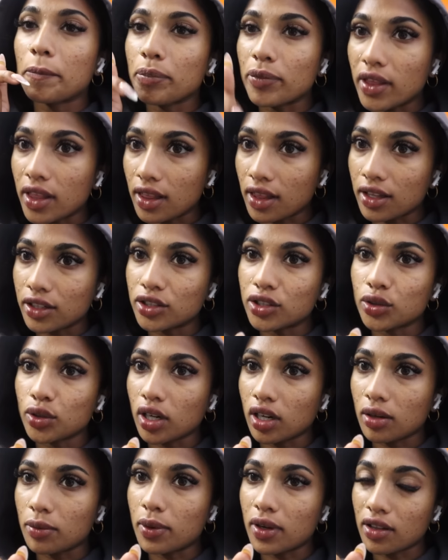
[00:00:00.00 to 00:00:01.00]
this is a
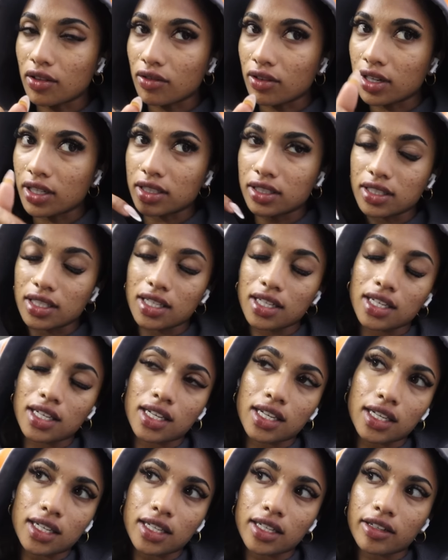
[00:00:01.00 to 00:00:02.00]
2-hour bus ride to the
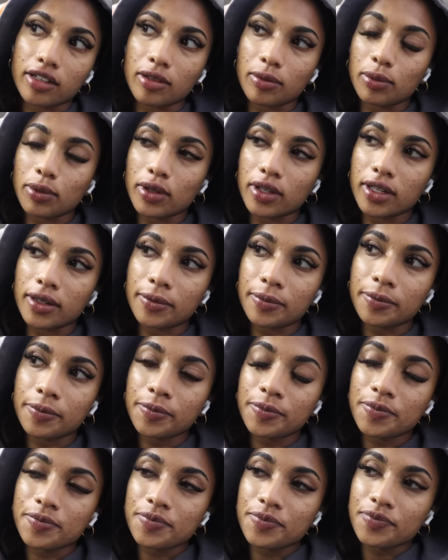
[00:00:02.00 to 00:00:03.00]
Haneda Airport,
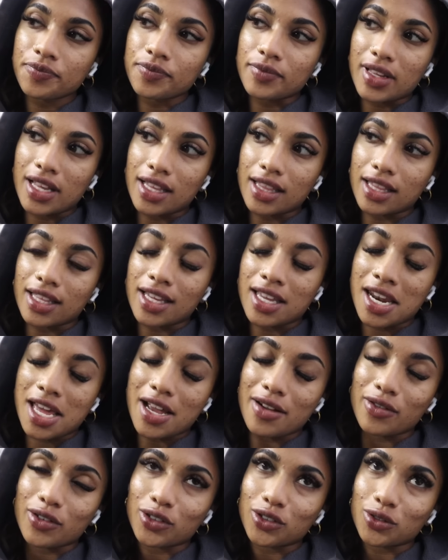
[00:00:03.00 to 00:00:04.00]
and then I
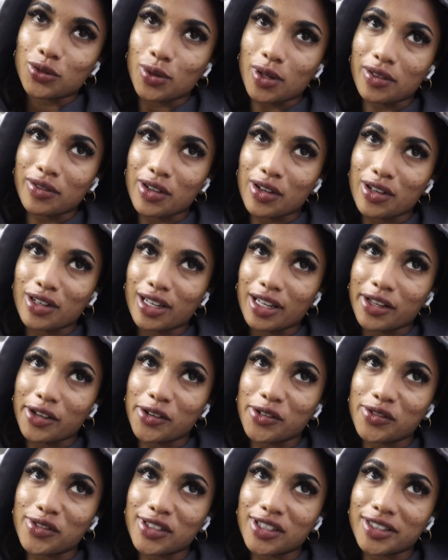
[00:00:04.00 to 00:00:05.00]
have a 12-hour
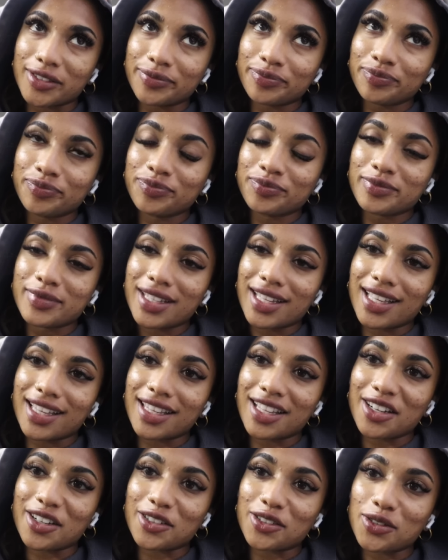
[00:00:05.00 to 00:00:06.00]
layover and
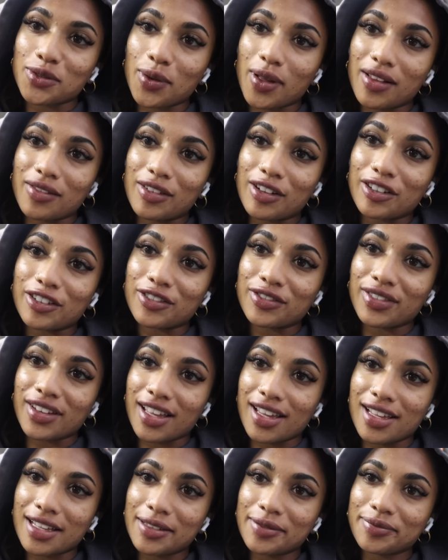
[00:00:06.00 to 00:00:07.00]
then a 12-hour
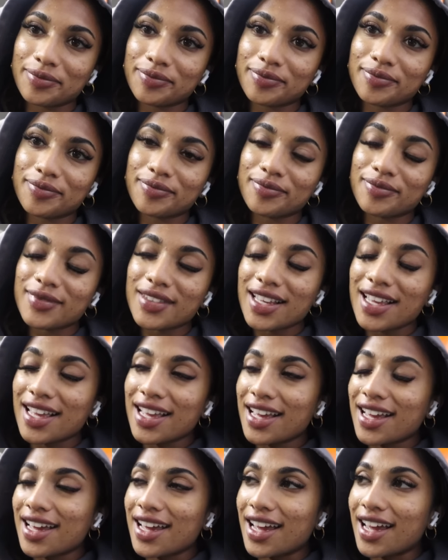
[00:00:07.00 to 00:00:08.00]
flight.
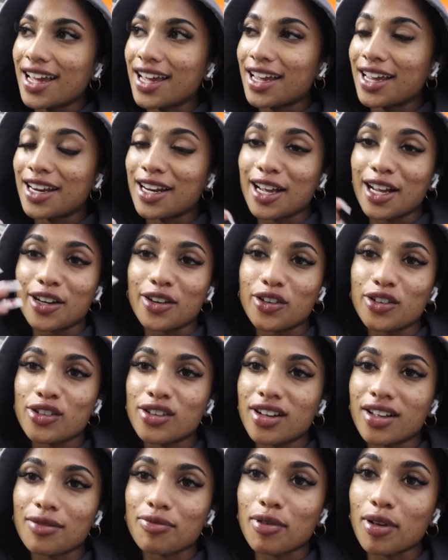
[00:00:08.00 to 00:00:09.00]
And I know you
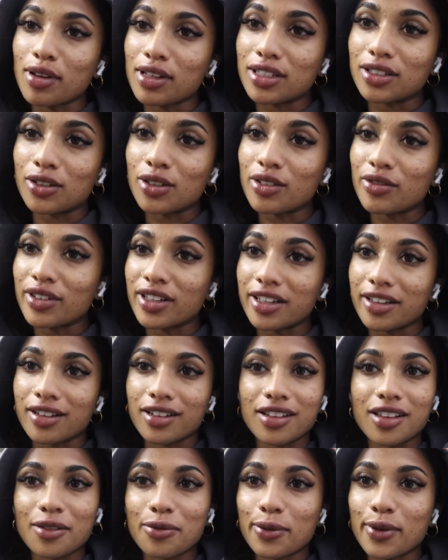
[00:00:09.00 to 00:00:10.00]
guys probably don't even care
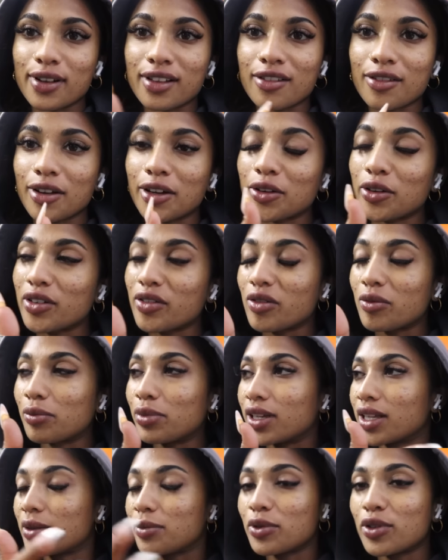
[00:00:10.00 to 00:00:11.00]
at this point, so I don't even
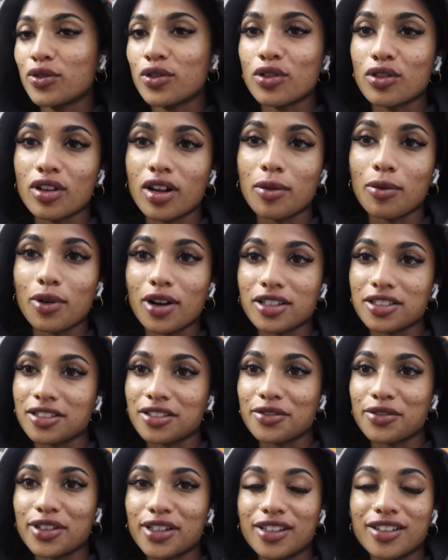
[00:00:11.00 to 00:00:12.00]
blame you if you stop
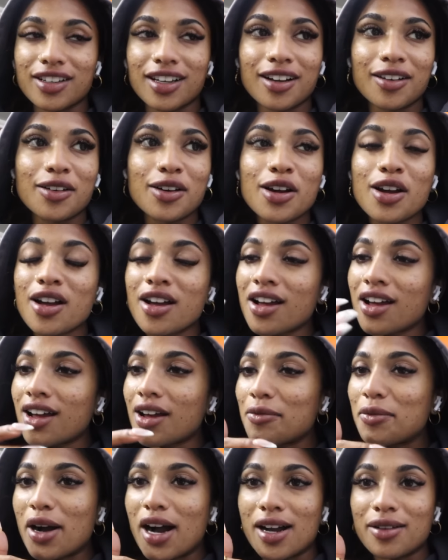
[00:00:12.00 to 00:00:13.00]
watching the video now,
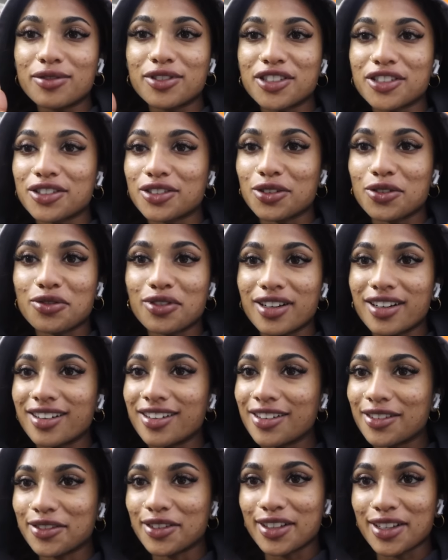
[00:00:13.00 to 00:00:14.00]
but I'm just so fucking
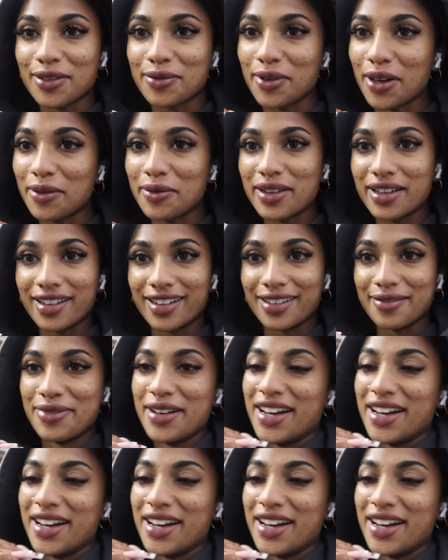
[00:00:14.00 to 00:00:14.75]
nervous I'm not making it.